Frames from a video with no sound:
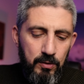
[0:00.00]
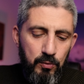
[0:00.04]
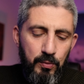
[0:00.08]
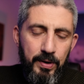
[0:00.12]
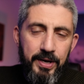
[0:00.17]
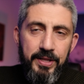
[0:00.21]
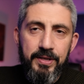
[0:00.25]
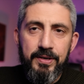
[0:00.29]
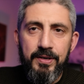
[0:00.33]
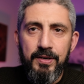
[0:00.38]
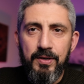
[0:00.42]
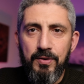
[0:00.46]

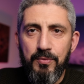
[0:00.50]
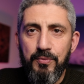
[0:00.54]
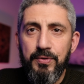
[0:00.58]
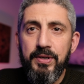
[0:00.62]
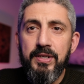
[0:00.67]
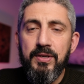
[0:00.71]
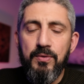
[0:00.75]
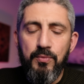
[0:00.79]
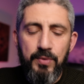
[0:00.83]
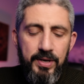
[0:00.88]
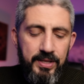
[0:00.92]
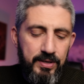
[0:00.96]
weather
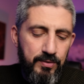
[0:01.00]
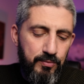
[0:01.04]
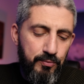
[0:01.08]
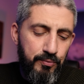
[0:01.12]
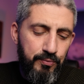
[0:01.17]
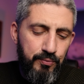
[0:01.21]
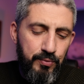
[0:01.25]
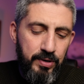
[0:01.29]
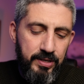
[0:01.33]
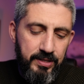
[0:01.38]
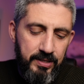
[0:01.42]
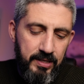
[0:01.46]

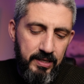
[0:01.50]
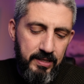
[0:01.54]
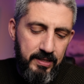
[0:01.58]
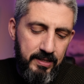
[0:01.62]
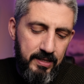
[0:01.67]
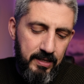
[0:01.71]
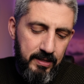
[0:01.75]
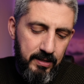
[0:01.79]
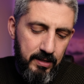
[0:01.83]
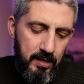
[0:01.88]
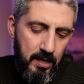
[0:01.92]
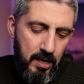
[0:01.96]

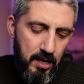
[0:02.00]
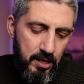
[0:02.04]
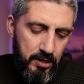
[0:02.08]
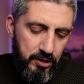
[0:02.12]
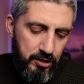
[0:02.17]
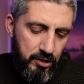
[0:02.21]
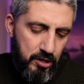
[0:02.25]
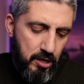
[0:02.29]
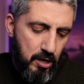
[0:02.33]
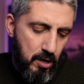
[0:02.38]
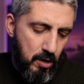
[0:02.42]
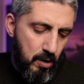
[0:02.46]
resistant.
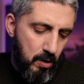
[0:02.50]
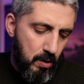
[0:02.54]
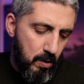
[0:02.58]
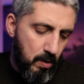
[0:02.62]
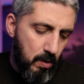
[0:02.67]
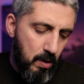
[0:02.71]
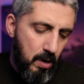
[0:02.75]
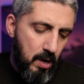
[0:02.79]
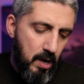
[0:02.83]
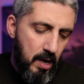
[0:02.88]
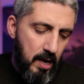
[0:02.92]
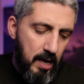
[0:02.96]

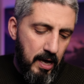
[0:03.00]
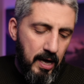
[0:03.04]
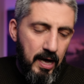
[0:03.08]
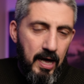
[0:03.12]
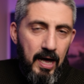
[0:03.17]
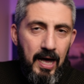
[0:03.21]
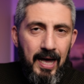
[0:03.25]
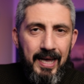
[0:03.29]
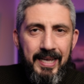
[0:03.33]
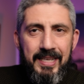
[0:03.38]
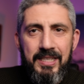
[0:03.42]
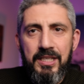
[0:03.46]
So
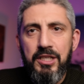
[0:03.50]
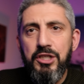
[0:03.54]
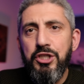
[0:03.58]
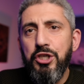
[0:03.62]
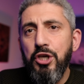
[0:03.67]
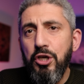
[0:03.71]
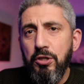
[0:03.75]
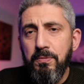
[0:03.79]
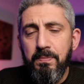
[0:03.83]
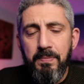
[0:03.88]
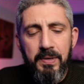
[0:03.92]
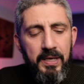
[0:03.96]
it
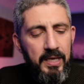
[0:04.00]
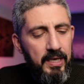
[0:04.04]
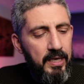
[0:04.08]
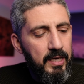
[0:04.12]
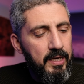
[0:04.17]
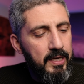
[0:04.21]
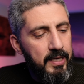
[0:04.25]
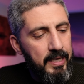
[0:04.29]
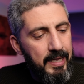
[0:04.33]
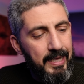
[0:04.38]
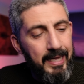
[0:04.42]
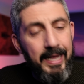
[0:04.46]
should
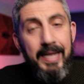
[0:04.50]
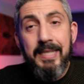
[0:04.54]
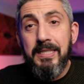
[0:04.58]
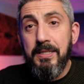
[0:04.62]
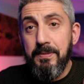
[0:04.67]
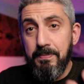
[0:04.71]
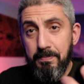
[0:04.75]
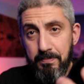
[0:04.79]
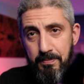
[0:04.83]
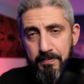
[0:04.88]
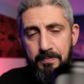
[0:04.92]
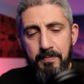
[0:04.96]
be, it's
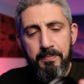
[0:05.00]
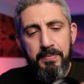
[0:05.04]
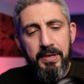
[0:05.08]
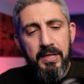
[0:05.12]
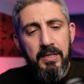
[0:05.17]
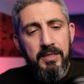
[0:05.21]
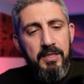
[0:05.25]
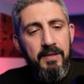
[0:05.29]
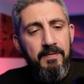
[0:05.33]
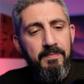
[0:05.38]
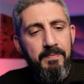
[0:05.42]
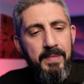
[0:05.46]

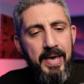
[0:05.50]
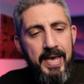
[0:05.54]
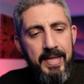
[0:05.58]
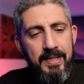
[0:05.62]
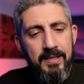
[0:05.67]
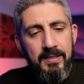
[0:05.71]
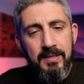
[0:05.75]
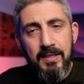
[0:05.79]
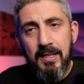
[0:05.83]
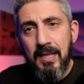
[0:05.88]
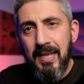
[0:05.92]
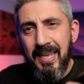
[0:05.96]
built on
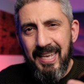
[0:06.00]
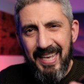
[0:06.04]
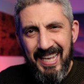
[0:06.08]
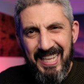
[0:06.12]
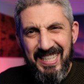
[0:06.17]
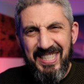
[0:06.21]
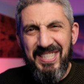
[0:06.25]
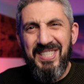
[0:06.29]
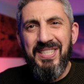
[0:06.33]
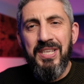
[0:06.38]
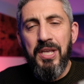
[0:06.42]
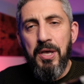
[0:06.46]
metal,
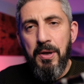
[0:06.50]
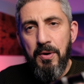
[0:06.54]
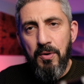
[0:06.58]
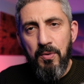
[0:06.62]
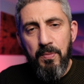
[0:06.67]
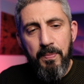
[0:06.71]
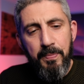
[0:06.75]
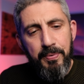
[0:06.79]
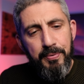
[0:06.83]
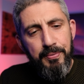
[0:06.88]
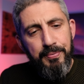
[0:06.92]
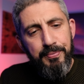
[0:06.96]
it's
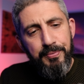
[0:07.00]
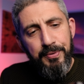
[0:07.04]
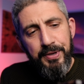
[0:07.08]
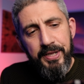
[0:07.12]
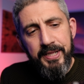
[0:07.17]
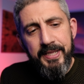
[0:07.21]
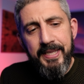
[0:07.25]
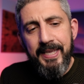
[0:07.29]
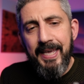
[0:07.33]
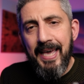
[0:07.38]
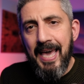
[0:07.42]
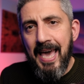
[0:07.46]

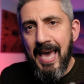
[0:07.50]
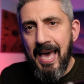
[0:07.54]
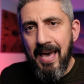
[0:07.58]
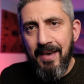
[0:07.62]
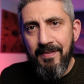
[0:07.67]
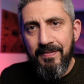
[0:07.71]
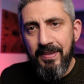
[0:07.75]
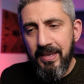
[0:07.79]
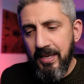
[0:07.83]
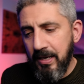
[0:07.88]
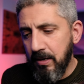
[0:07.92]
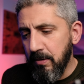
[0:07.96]
pretty
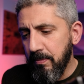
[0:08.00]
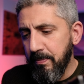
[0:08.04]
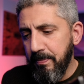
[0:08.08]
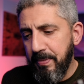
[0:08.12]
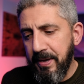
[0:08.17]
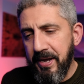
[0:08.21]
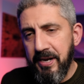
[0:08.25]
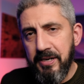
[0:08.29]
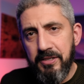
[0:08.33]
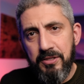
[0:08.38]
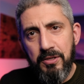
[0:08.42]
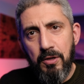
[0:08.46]
heavy
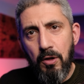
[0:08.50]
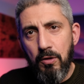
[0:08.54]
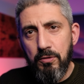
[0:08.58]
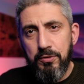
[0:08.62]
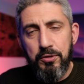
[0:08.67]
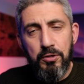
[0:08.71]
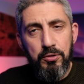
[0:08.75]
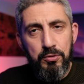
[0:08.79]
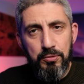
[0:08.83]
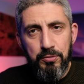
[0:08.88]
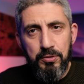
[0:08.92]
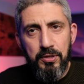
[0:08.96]
compared
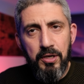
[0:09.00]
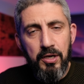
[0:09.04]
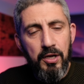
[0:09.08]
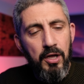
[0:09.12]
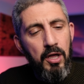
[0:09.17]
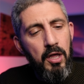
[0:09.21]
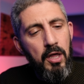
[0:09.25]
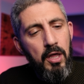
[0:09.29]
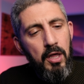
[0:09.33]
also to the